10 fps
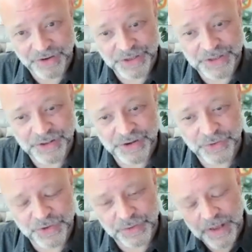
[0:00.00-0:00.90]
you're just in the
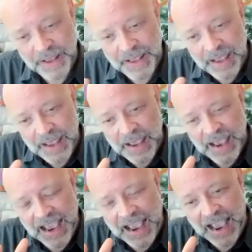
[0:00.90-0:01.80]
non-dual.
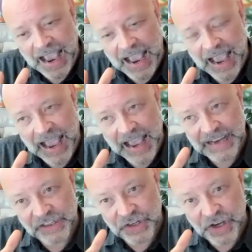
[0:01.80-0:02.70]

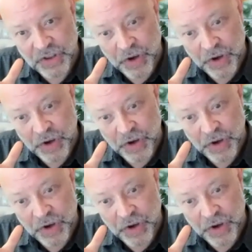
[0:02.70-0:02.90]
And